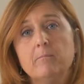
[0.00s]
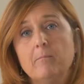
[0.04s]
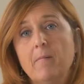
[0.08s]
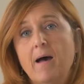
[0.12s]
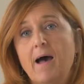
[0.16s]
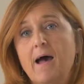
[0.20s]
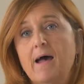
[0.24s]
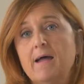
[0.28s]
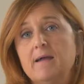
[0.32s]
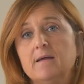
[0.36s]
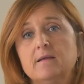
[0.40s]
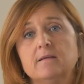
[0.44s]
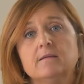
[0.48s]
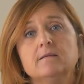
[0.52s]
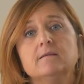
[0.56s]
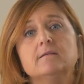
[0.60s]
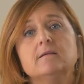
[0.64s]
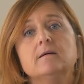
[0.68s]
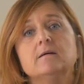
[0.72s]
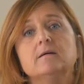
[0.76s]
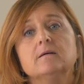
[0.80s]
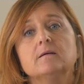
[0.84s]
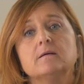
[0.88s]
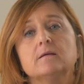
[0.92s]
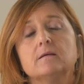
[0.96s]
in
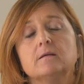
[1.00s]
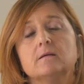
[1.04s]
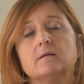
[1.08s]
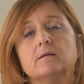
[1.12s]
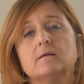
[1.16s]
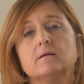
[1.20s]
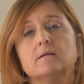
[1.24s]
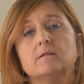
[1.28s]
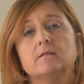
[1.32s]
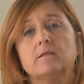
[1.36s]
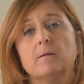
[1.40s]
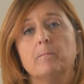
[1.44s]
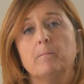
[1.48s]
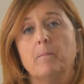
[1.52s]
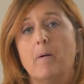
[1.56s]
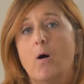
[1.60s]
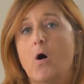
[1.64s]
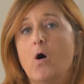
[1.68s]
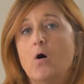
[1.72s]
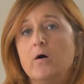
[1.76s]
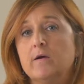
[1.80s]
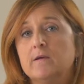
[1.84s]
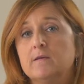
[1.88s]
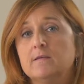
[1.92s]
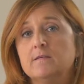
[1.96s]
mind the
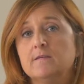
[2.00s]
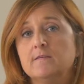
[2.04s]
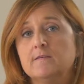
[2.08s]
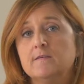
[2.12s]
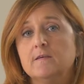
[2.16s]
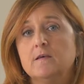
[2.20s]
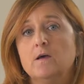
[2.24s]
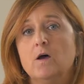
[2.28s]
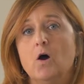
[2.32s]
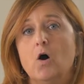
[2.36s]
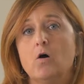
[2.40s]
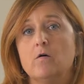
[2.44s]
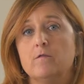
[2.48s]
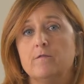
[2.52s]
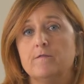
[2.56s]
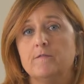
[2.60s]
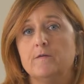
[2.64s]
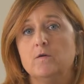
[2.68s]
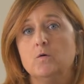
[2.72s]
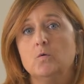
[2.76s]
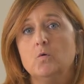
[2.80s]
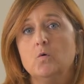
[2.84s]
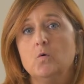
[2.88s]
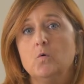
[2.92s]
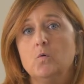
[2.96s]
points of
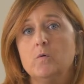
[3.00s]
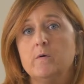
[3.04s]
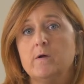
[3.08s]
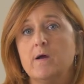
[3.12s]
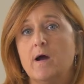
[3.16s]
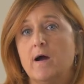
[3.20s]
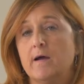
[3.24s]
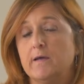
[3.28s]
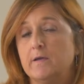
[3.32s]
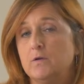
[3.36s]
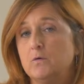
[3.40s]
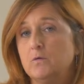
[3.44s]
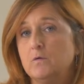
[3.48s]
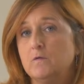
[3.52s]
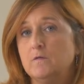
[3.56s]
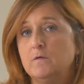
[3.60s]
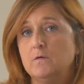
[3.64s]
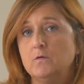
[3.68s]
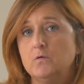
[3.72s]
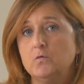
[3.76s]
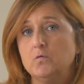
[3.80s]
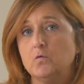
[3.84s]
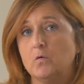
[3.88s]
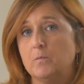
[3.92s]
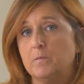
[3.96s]
view we are
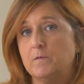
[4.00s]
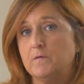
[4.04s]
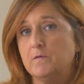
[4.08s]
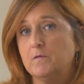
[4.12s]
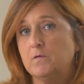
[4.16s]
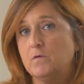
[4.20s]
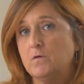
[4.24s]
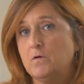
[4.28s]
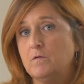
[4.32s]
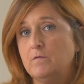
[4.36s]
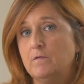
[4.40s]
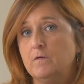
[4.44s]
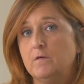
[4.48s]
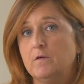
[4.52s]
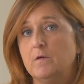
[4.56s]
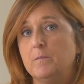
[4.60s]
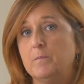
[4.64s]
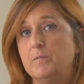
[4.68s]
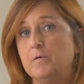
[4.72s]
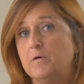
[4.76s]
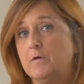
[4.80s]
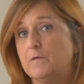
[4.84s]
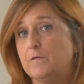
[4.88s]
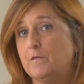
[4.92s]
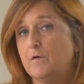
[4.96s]
using to observe the
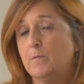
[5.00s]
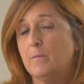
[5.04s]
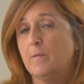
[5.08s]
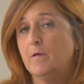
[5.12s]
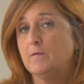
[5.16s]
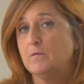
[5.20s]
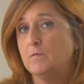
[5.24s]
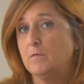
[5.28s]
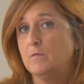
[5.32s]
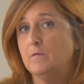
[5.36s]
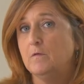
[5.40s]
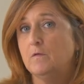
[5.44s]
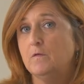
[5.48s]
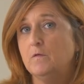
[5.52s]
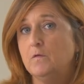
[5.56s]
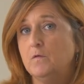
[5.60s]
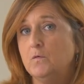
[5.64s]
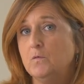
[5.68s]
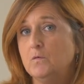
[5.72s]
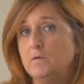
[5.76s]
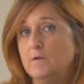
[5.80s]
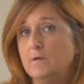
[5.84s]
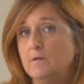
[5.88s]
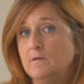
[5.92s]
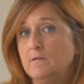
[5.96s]
performance of the
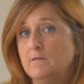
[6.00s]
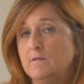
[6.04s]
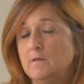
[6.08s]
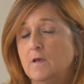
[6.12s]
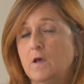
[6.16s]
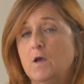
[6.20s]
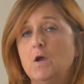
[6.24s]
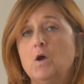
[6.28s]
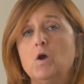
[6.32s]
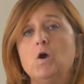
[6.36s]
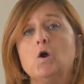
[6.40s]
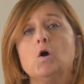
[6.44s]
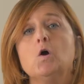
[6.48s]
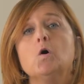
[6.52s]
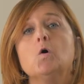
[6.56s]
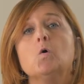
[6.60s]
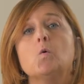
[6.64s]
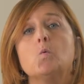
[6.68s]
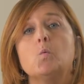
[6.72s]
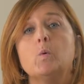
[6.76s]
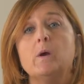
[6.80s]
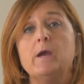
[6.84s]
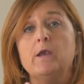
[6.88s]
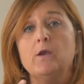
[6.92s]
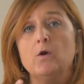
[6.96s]
students.
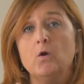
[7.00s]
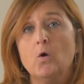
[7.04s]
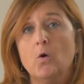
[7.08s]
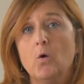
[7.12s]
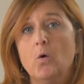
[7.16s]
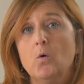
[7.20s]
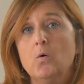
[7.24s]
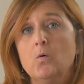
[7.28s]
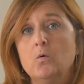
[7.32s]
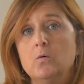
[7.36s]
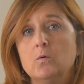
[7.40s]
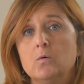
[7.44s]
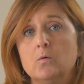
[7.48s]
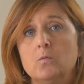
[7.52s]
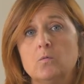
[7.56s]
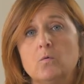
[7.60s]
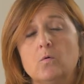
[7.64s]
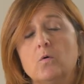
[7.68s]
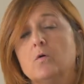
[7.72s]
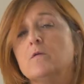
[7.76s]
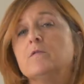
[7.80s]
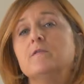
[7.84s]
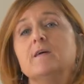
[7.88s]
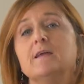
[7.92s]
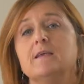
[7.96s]
We know
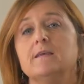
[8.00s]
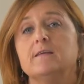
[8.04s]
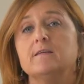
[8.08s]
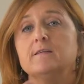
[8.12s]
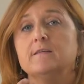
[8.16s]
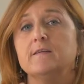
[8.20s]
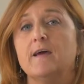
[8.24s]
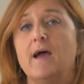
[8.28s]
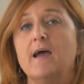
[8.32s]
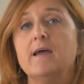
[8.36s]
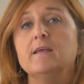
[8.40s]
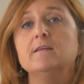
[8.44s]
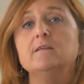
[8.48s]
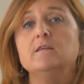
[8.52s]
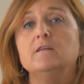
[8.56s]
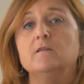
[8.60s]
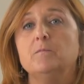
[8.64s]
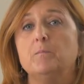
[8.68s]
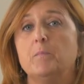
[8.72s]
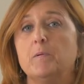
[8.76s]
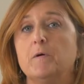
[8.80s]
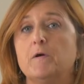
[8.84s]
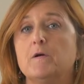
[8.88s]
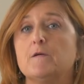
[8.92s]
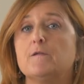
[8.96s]
what the
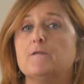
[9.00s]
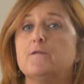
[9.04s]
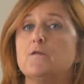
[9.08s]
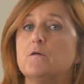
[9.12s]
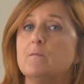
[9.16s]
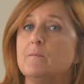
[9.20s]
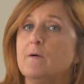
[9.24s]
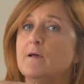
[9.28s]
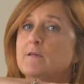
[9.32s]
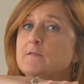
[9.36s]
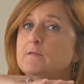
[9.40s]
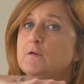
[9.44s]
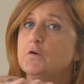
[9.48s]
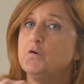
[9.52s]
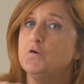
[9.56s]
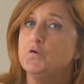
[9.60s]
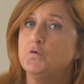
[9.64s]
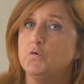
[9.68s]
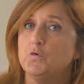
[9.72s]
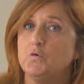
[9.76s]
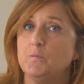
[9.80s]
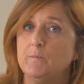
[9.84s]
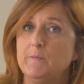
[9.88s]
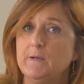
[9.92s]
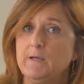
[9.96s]
intended performance
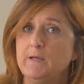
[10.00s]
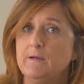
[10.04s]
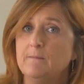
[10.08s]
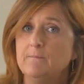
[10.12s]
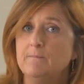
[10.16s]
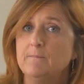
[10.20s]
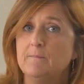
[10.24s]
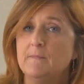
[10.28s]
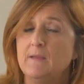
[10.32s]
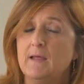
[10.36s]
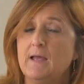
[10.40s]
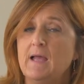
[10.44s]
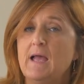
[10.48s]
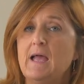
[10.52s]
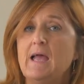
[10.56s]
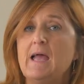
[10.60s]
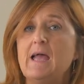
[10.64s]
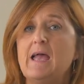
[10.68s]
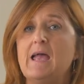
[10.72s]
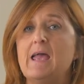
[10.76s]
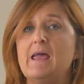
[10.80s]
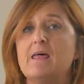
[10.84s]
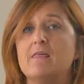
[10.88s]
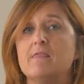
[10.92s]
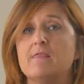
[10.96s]
should be,
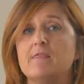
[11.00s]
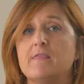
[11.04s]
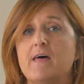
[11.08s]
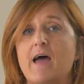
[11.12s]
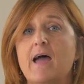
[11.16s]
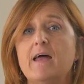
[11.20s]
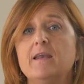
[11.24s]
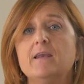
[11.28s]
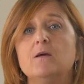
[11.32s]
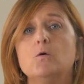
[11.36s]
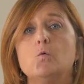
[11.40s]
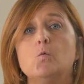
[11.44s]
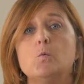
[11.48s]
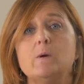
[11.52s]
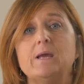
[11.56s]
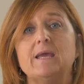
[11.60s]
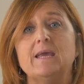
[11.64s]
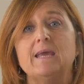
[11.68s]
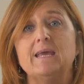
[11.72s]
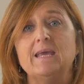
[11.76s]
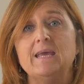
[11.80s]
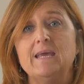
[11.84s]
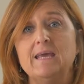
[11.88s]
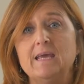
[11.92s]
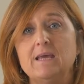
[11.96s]
and then we
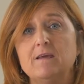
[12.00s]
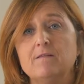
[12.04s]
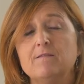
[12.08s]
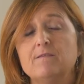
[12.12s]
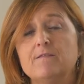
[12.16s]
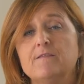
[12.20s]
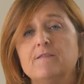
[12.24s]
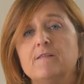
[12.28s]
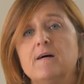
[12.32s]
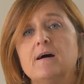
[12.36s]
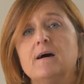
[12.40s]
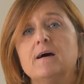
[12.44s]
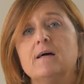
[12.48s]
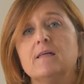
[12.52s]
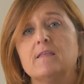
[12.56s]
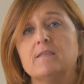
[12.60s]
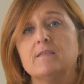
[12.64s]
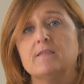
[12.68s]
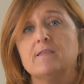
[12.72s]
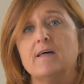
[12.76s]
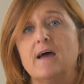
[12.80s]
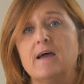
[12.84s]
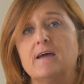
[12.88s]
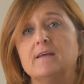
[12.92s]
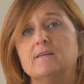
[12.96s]
give
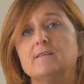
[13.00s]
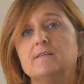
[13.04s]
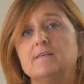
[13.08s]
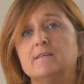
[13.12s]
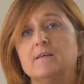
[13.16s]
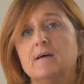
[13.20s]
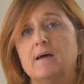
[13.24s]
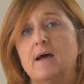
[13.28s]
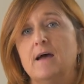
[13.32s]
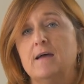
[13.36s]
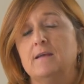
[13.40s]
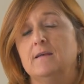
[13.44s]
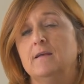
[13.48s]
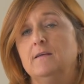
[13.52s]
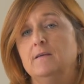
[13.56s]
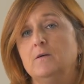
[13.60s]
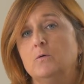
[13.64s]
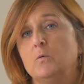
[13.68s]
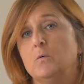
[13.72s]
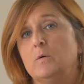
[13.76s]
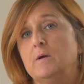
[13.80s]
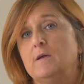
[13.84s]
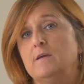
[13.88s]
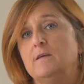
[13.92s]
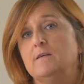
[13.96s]
that an
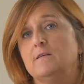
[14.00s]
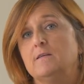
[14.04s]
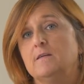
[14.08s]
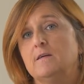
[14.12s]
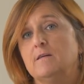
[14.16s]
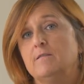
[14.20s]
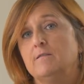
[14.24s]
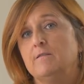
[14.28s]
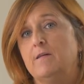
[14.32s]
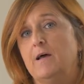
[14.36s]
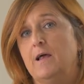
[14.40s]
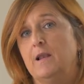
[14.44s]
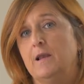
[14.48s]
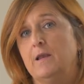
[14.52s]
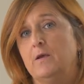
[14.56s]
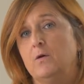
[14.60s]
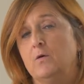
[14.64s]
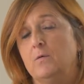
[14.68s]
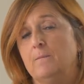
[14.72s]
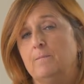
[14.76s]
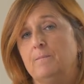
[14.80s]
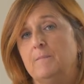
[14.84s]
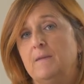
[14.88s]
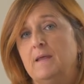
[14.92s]
adequate value.